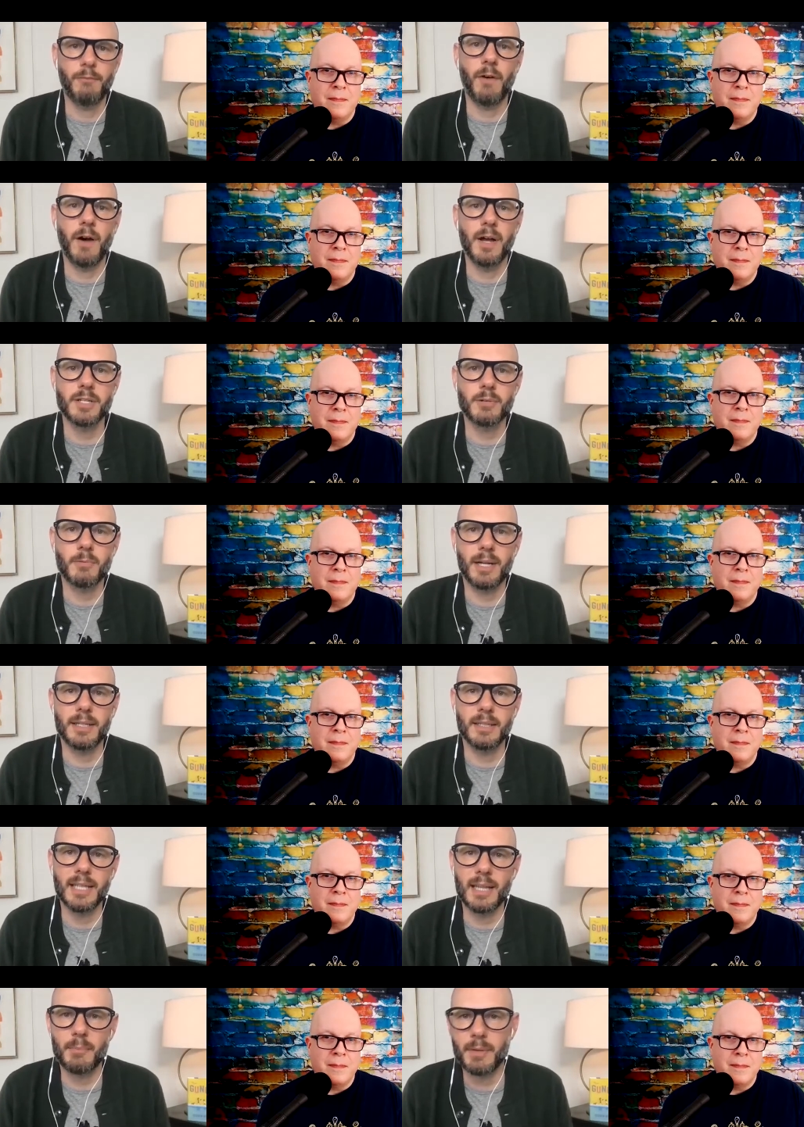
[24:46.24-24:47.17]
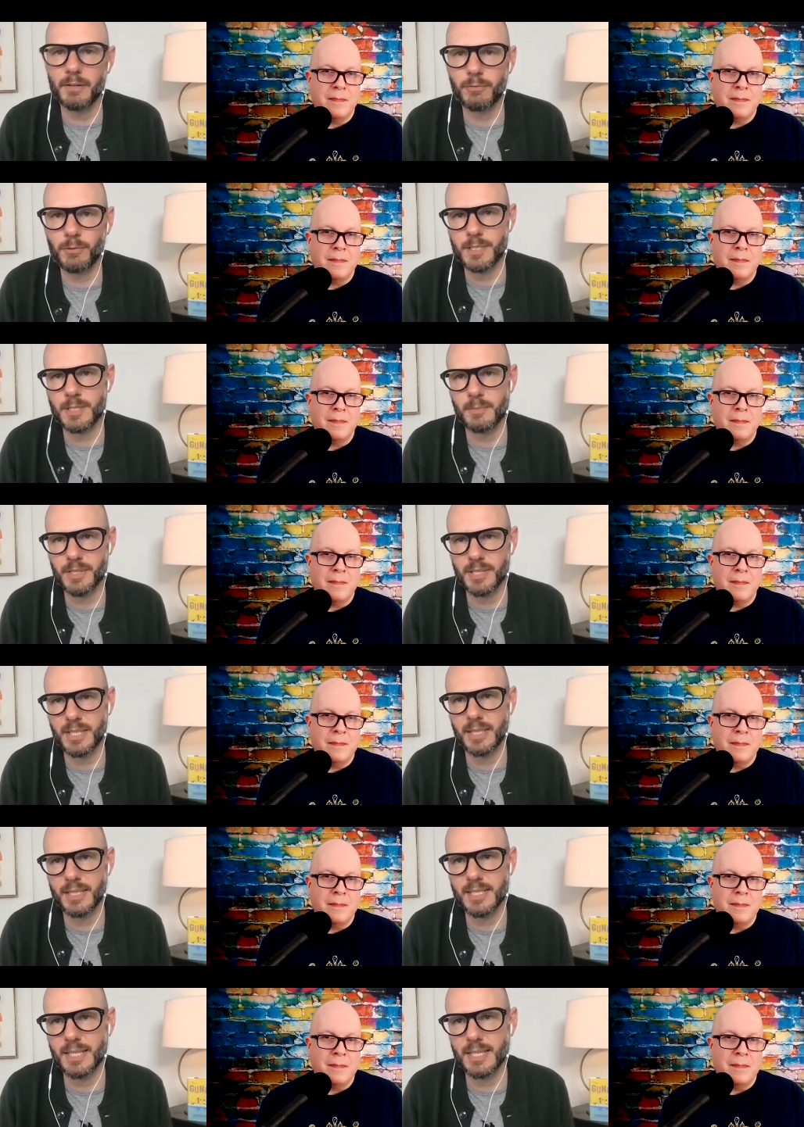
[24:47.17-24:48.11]
Speaker 1: fun to write a little bit of Christmas in
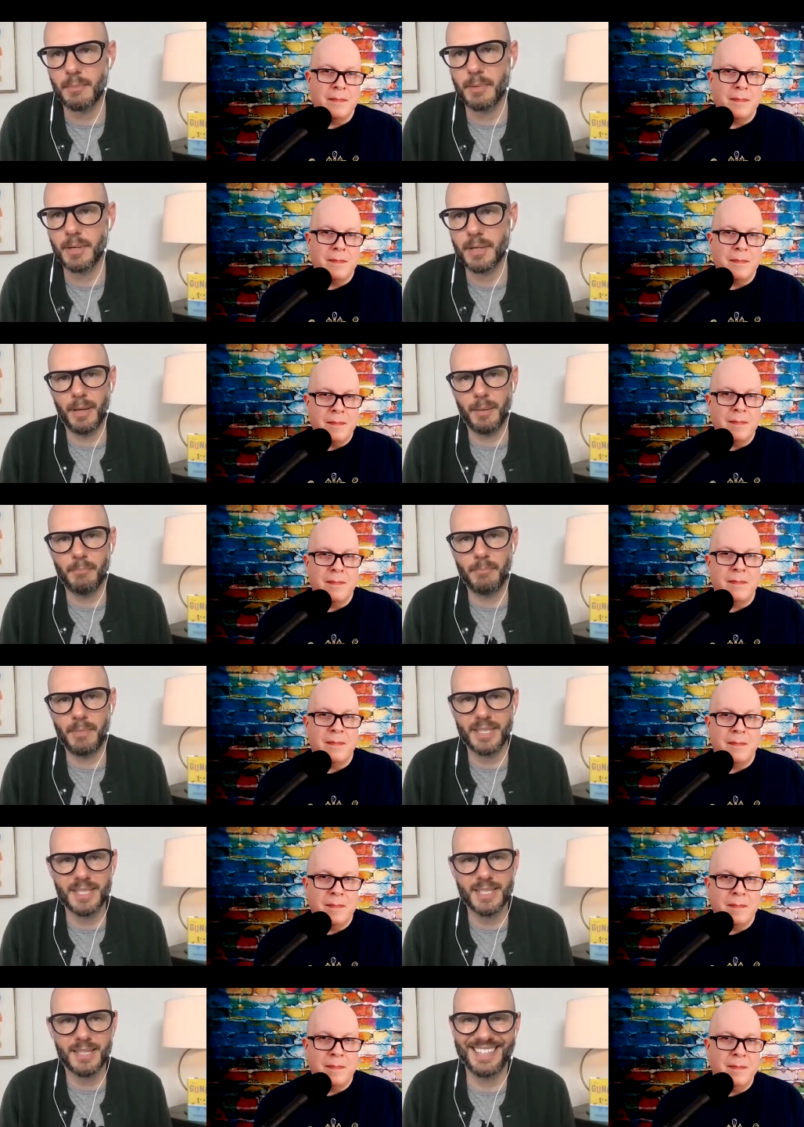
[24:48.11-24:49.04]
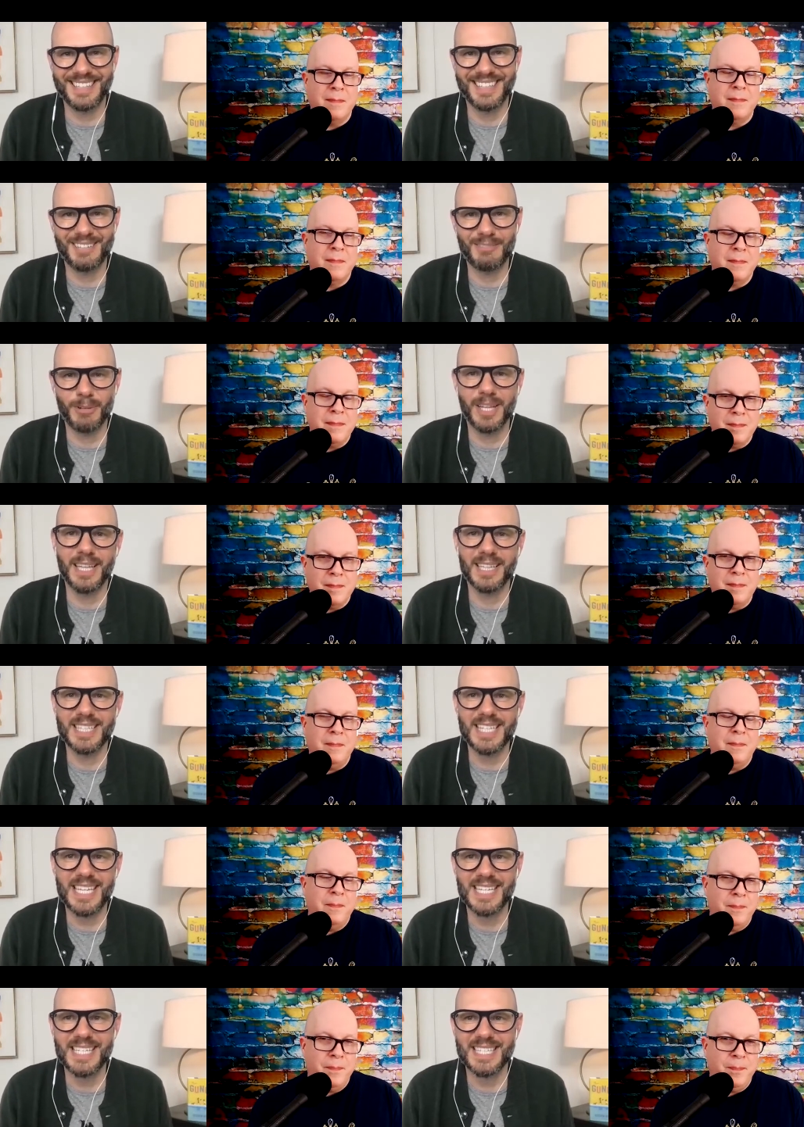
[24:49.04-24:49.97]
the summer amidst the relentless
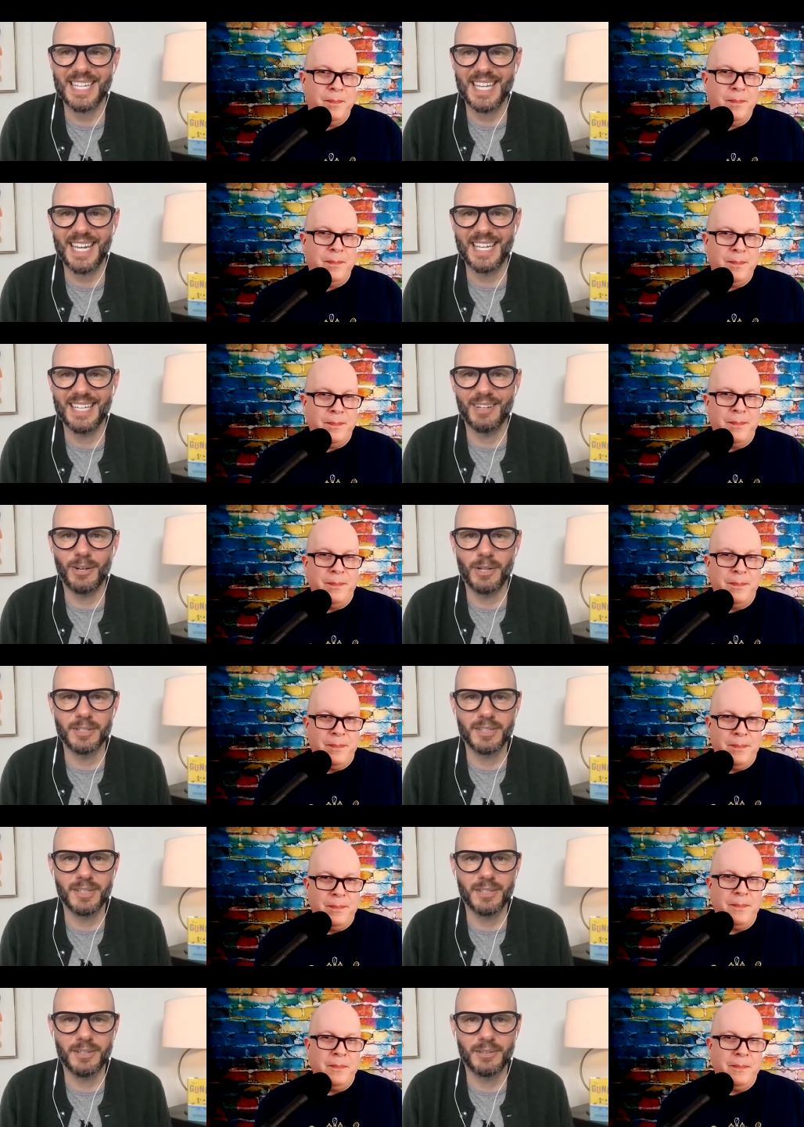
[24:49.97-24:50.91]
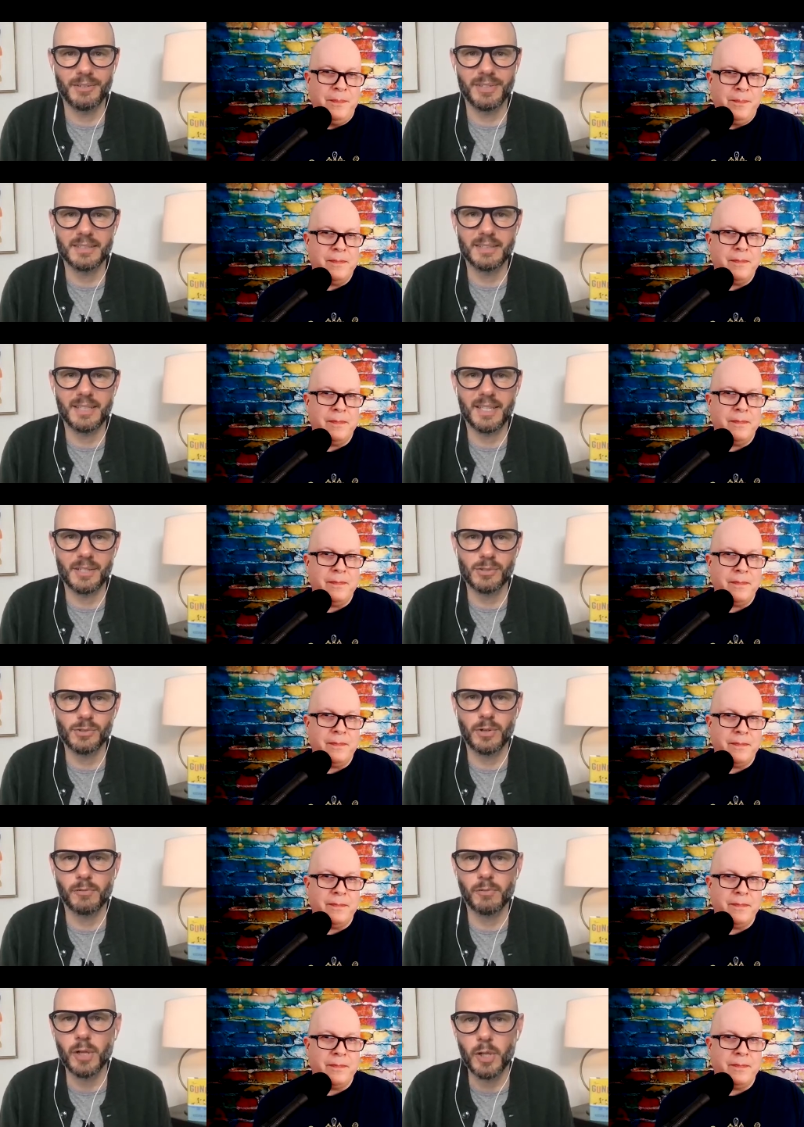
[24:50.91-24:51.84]
heat and also their sort
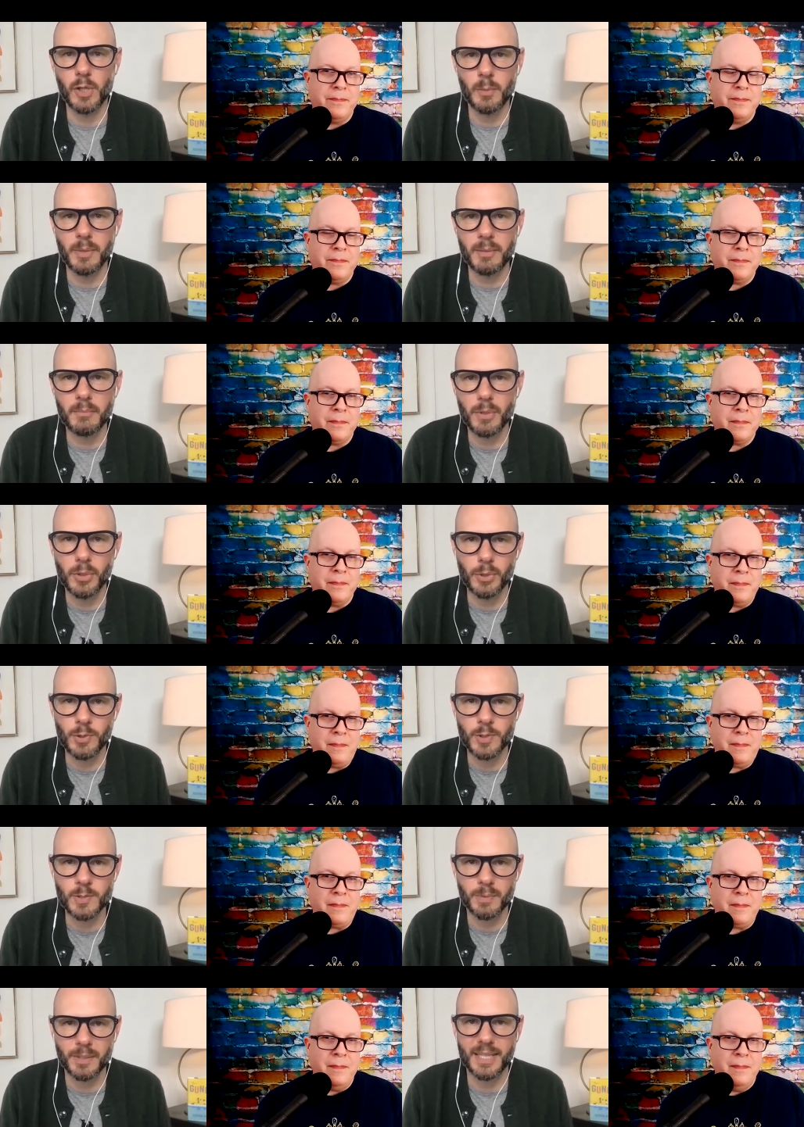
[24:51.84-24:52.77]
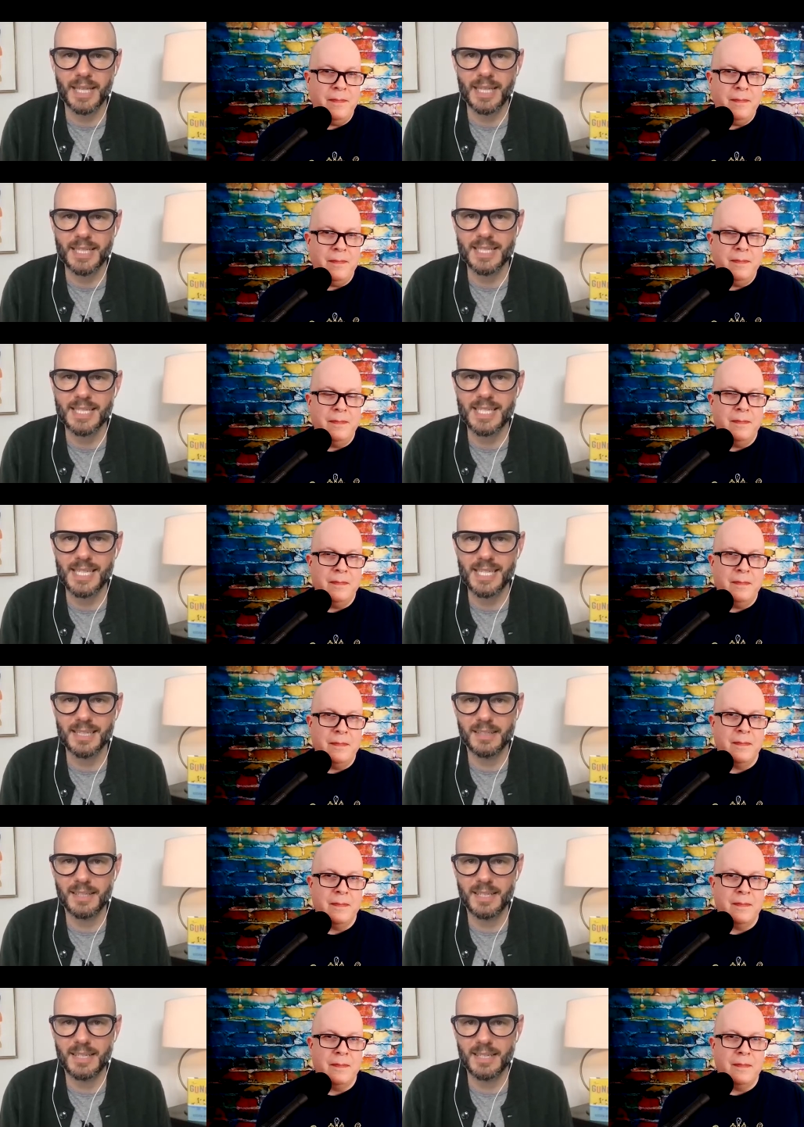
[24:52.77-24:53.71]
of gloomy moods, but then seeing
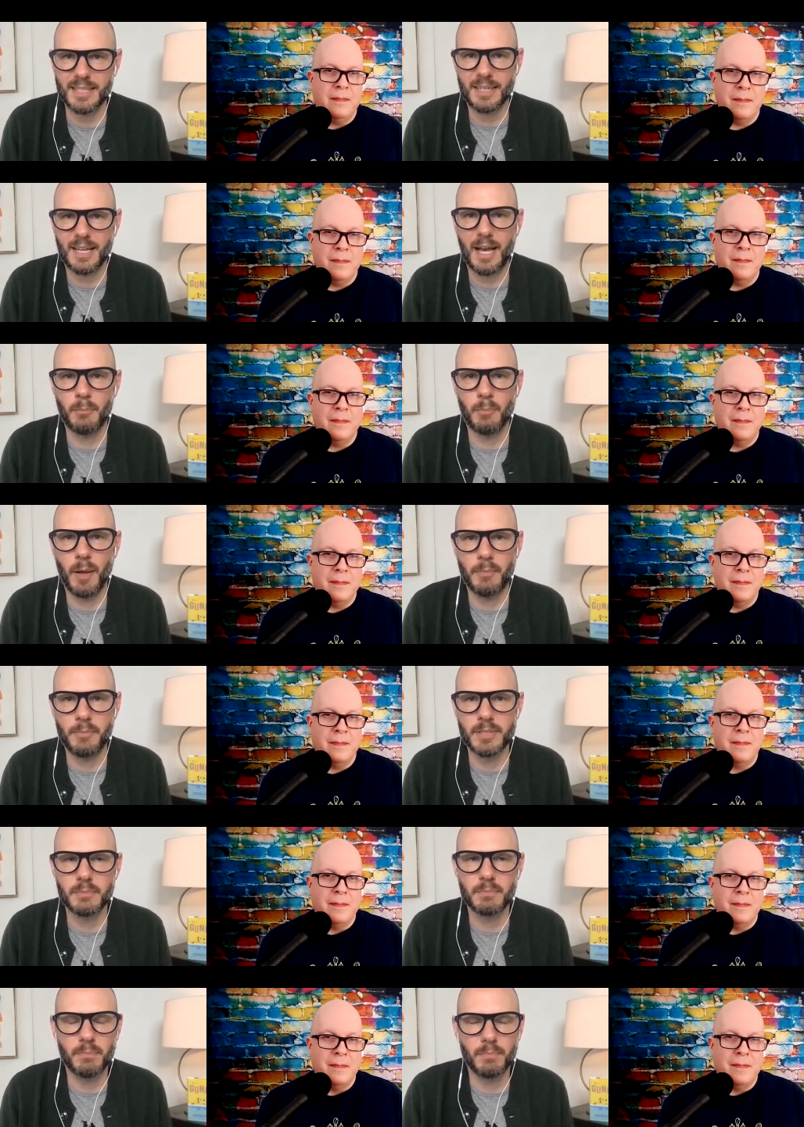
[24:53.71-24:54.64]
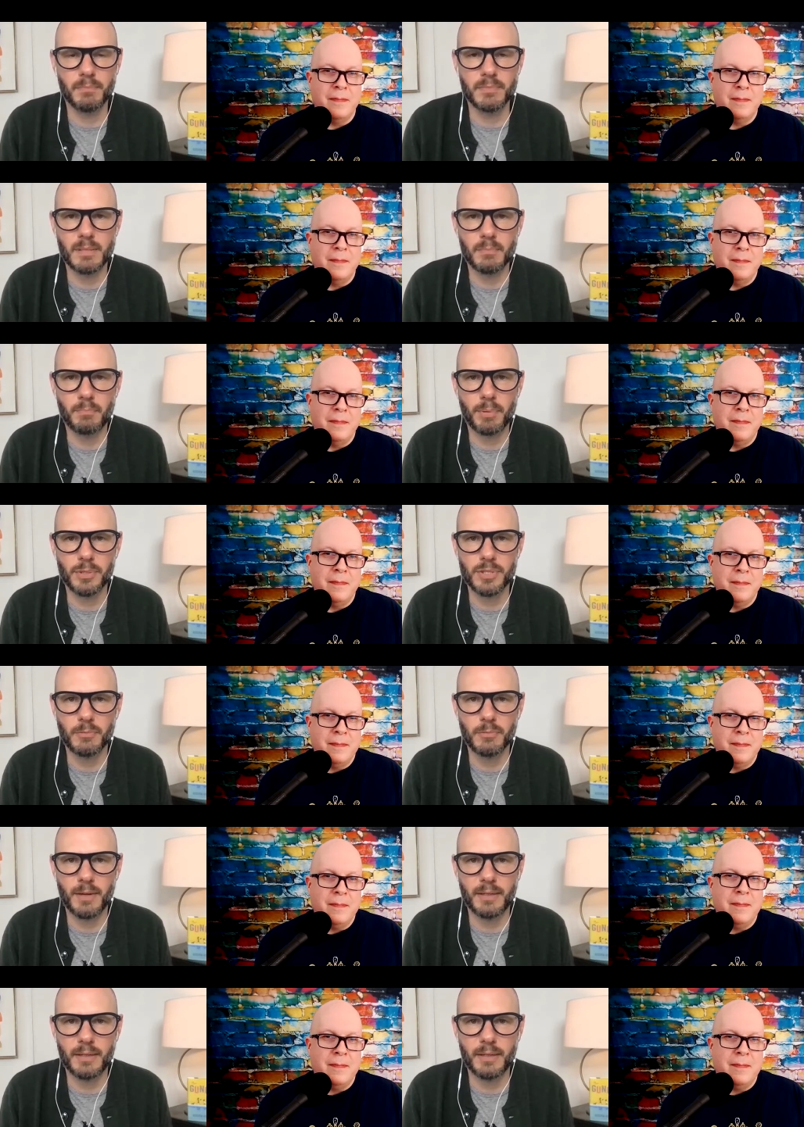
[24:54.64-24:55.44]
the cobwebs pushed away.